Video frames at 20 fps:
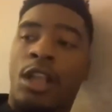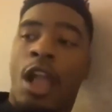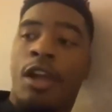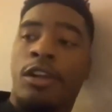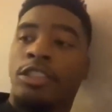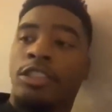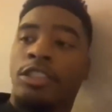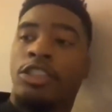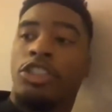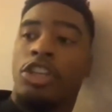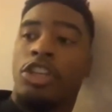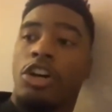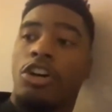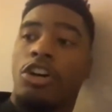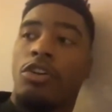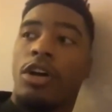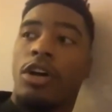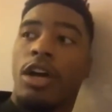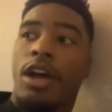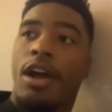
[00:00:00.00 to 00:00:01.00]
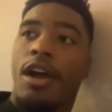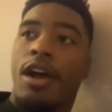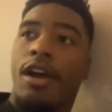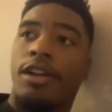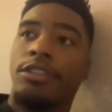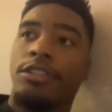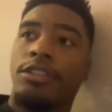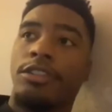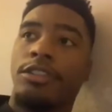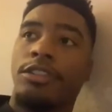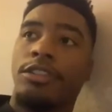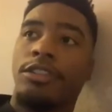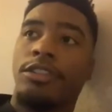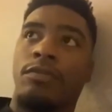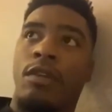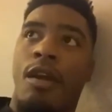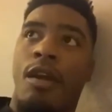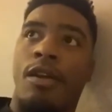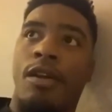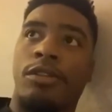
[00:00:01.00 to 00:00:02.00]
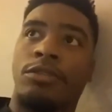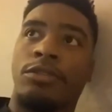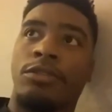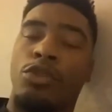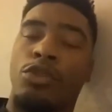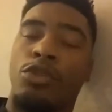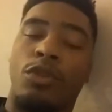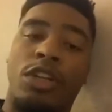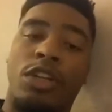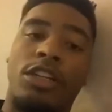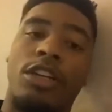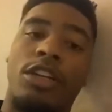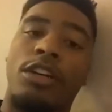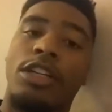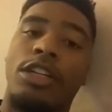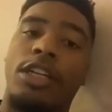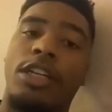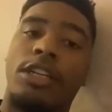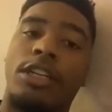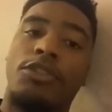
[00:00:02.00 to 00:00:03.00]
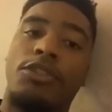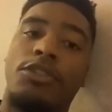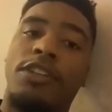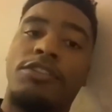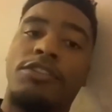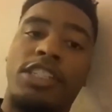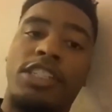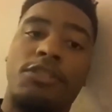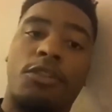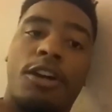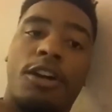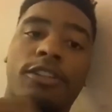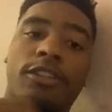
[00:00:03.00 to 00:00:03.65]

So we want to go the UFC route.